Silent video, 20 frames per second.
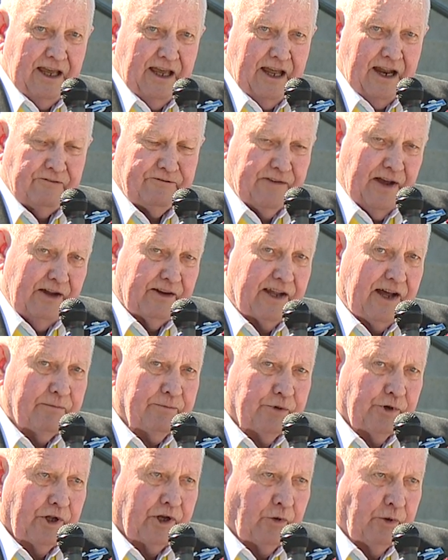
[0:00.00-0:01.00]
I found out
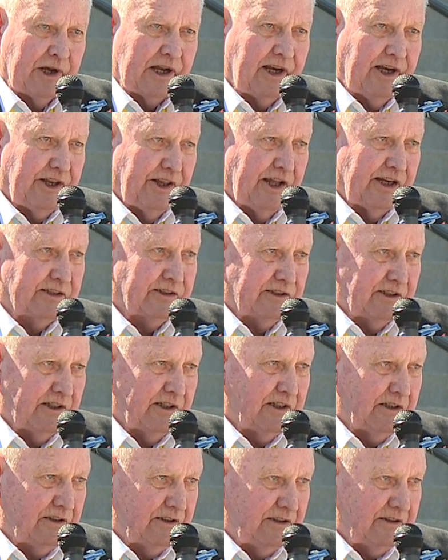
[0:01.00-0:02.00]
pretty quickly
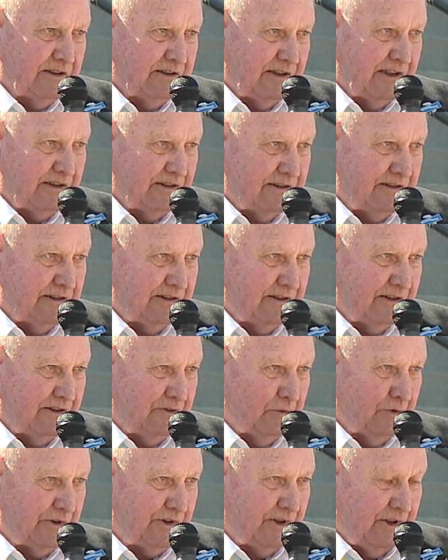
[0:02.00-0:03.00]
that
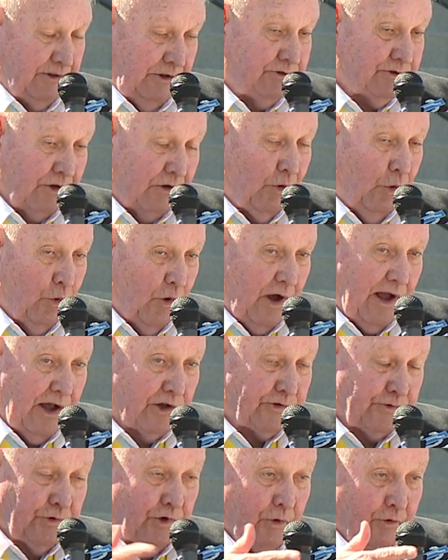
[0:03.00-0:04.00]
it's a whole
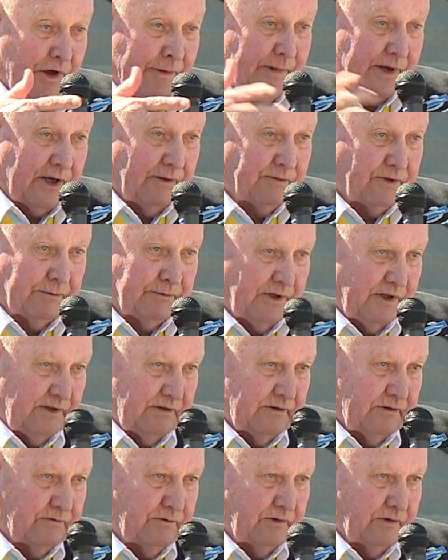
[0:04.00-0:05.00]
house full of women. I mean,
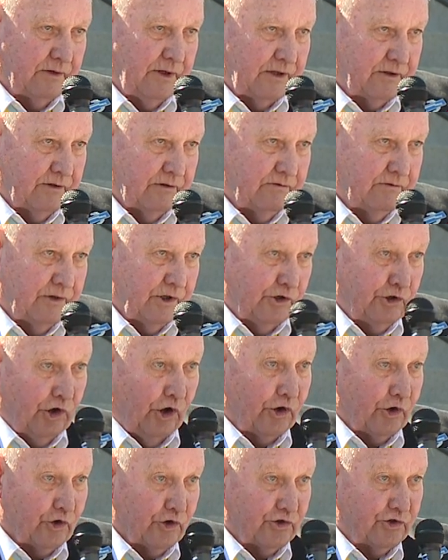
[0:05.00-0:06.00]
the
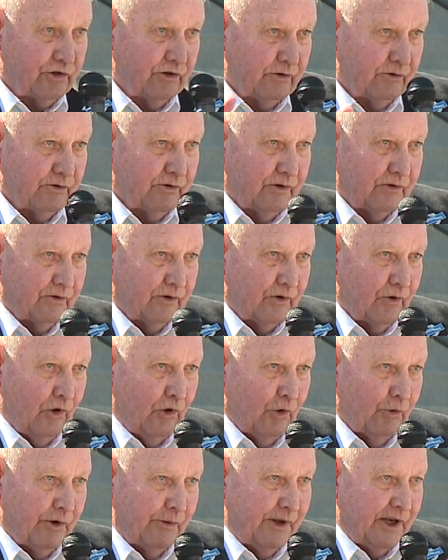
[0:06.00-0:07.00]
daughters are
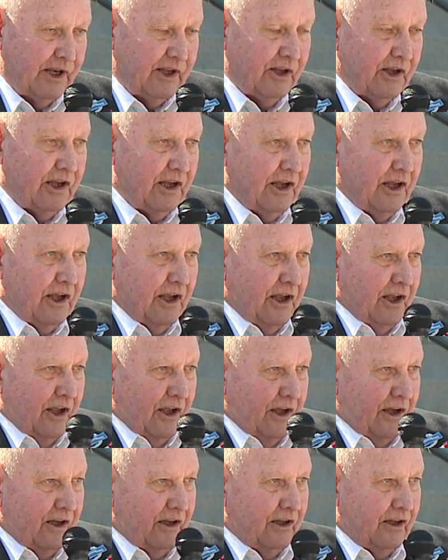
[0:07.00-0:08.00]
all women.
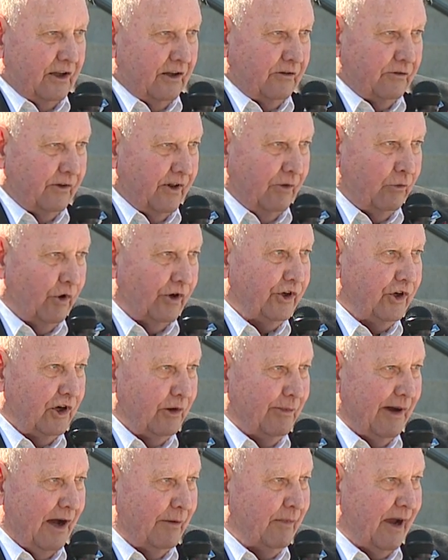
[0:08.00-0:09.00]
They wanted to hear
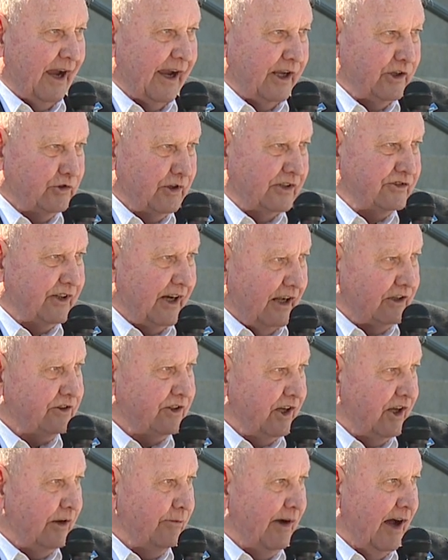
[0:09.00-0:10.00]
about Maggie, so I said, I'll
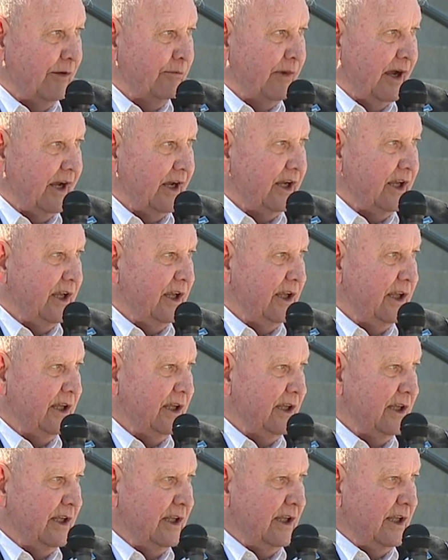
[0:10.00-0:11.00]
tell you about Maggie.
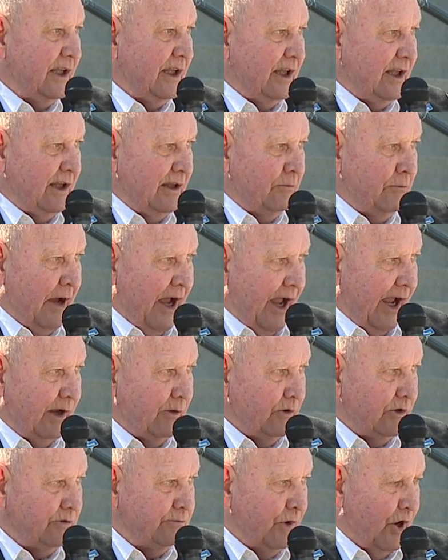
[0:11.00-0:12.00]
Maggie
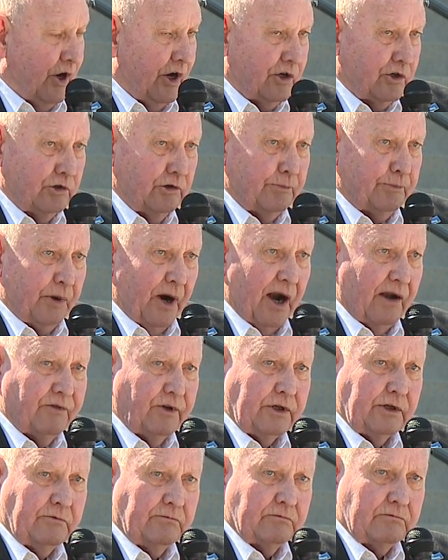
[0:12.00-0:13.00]
was married to a private,